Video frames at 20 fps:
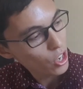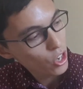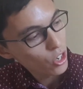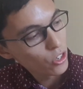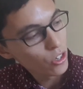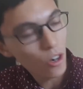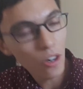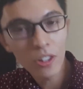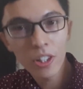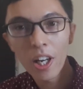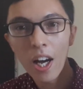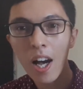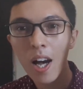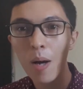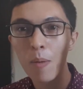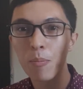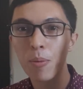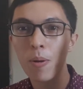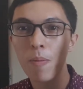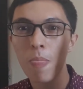Knock
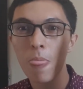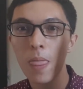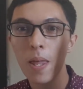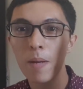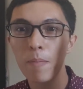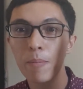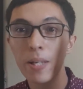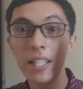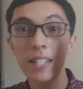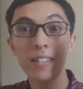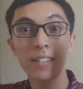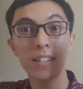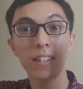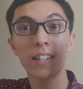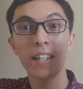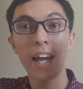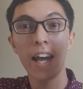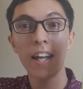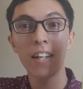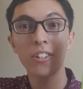up means to
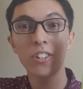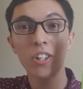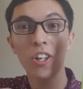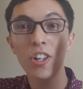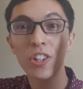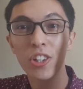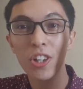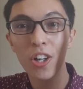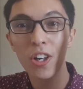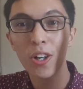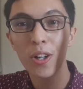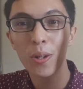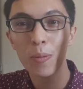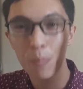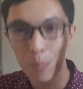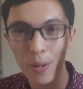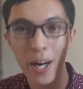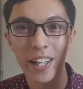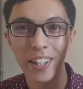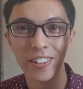get a girl
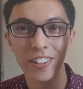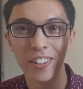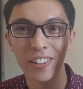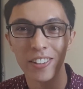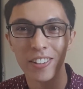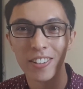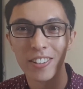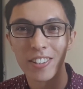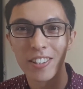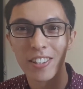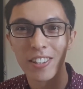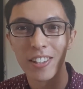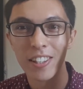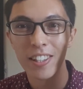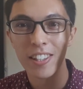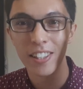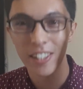pregnant.